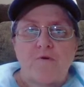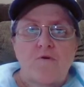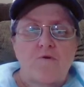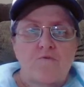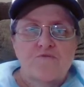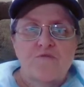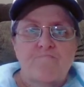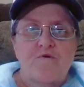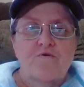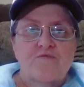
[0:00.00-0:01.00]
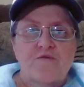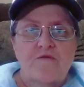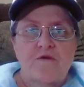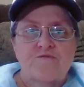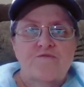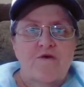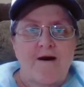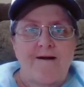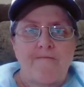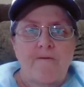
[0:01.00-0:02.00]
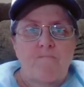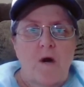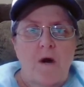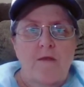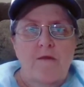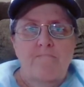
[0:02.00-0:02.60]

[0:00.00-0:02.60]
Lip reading: who's the person inside the body,